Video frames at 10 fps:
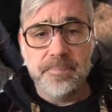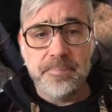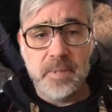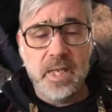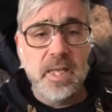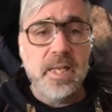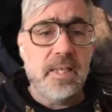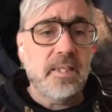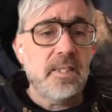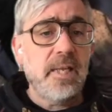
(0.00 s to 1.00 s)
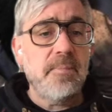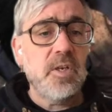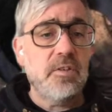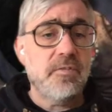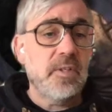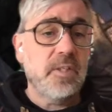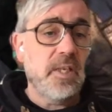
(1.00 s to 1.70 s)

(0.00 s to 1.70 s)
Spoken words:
example, for these boys.